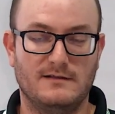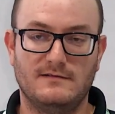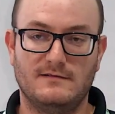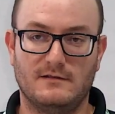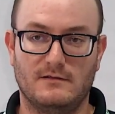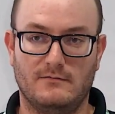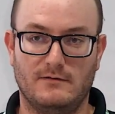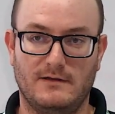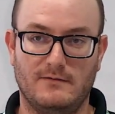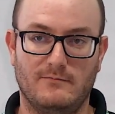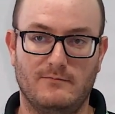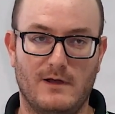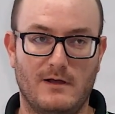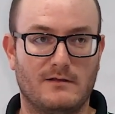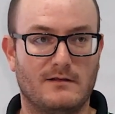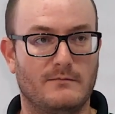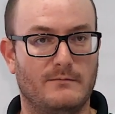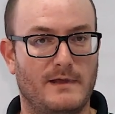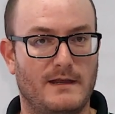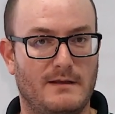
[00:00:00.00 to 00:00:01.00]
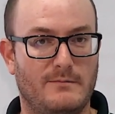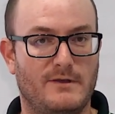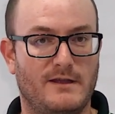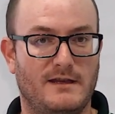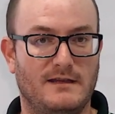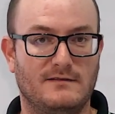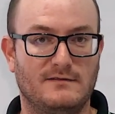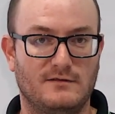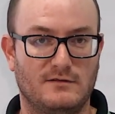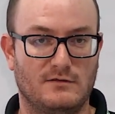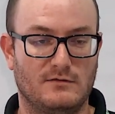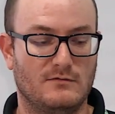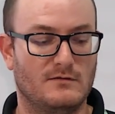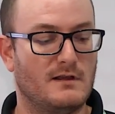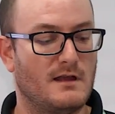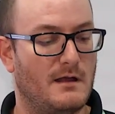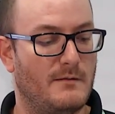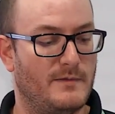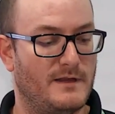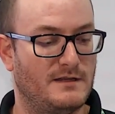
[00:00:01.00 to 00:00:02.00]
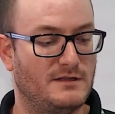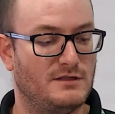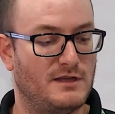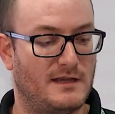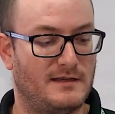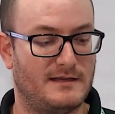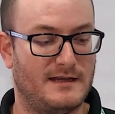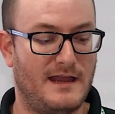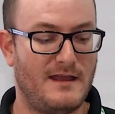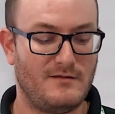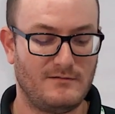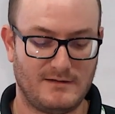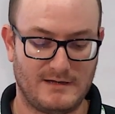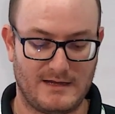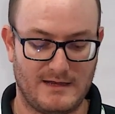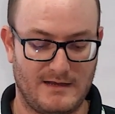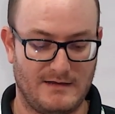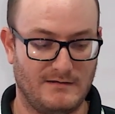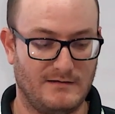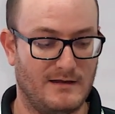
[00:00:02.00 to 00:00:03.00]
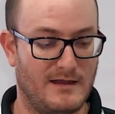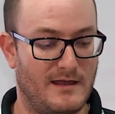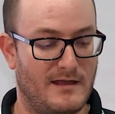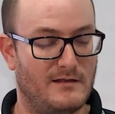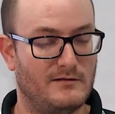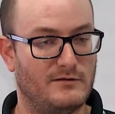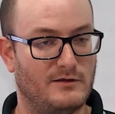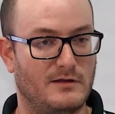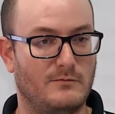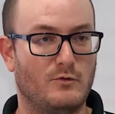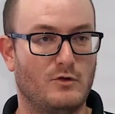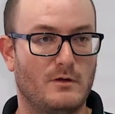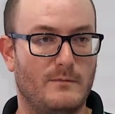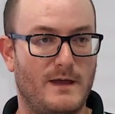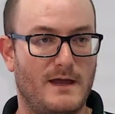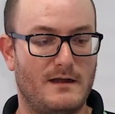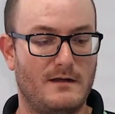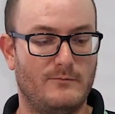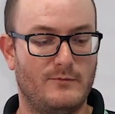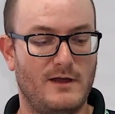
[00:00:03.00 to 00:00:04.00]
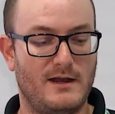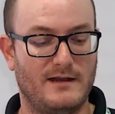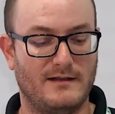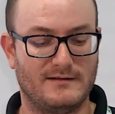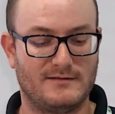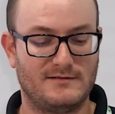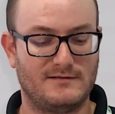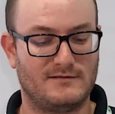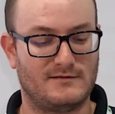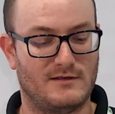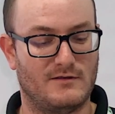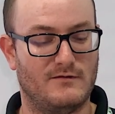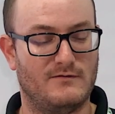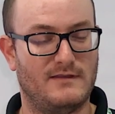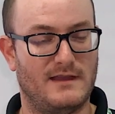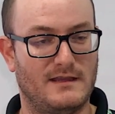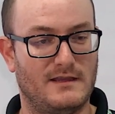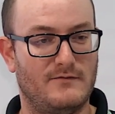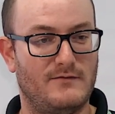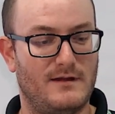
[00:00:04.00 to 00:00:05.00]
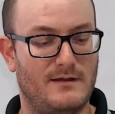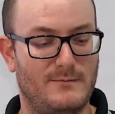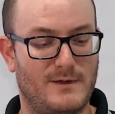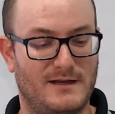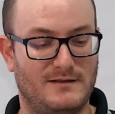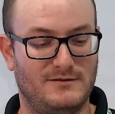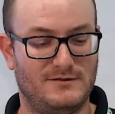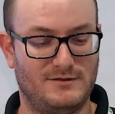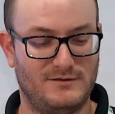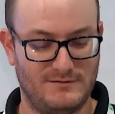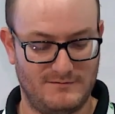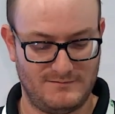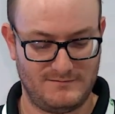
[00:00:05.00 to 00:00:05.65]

So we welcome anybody to come and check it out and learn more about our products. So thank you very much.